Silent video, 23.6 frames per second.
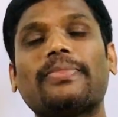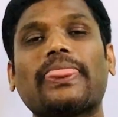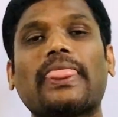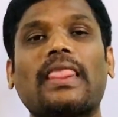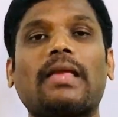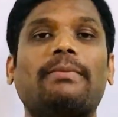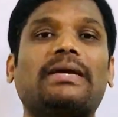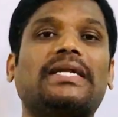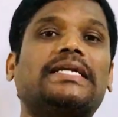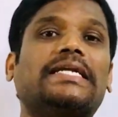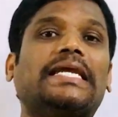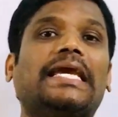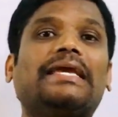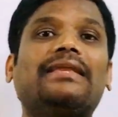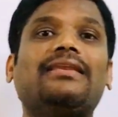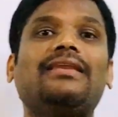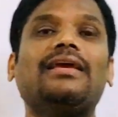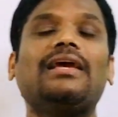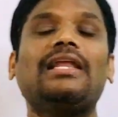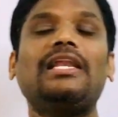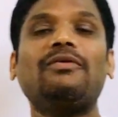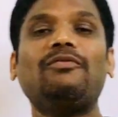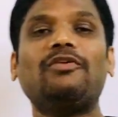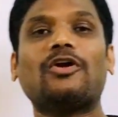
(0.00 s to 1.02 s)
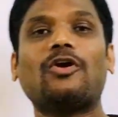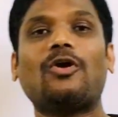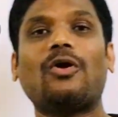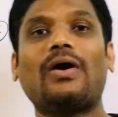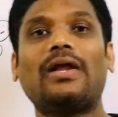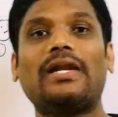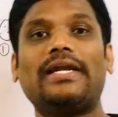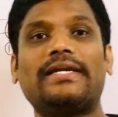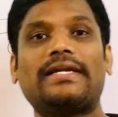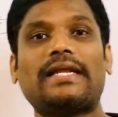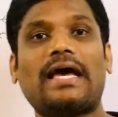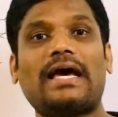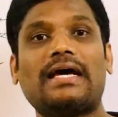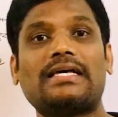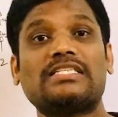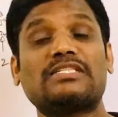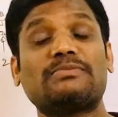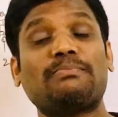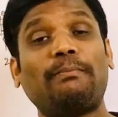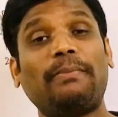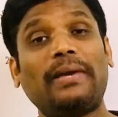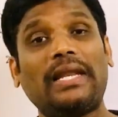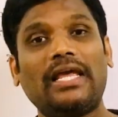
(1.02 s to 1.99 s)
But technically we call it as
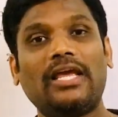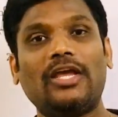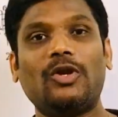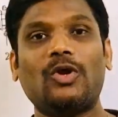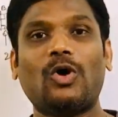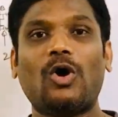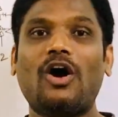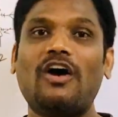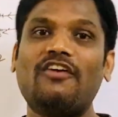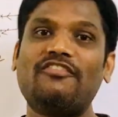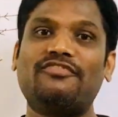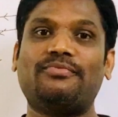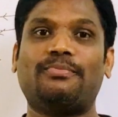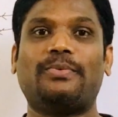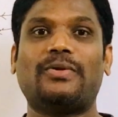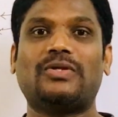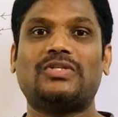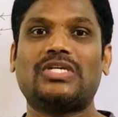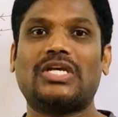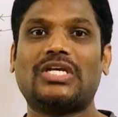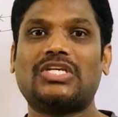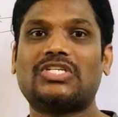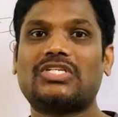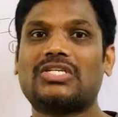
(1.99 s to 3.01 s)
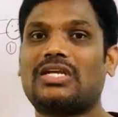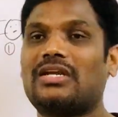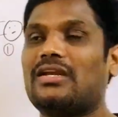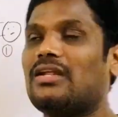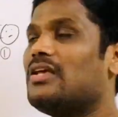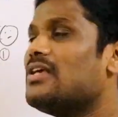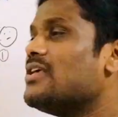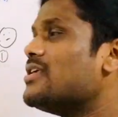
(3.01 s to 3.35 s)
plane of projection.